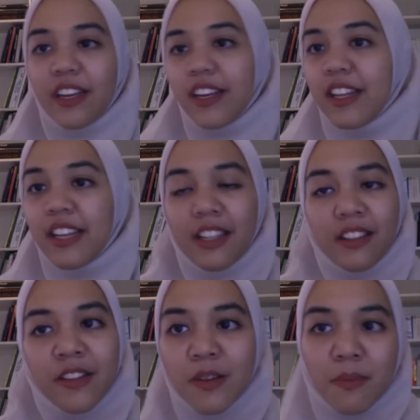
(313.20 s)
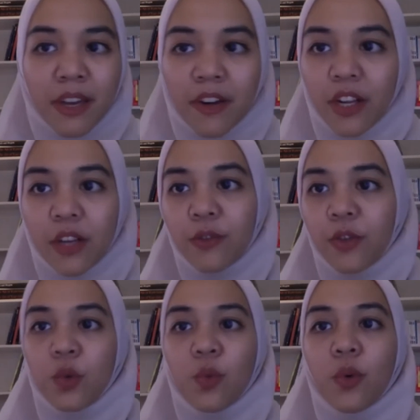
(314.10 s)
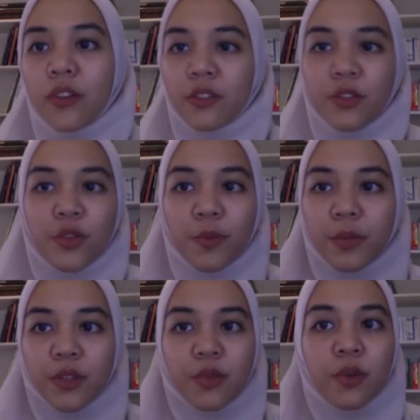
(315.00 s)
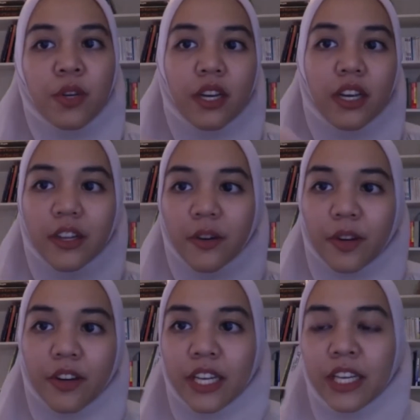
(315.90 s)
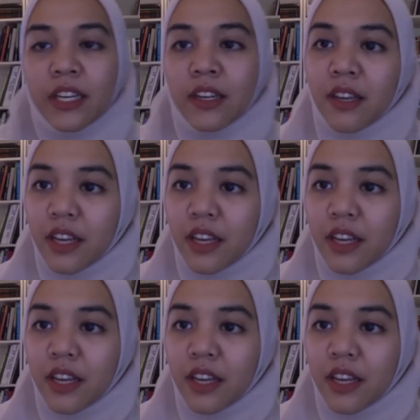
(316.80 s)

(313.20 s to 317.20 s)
it doesn't matter if you want to pursue a career in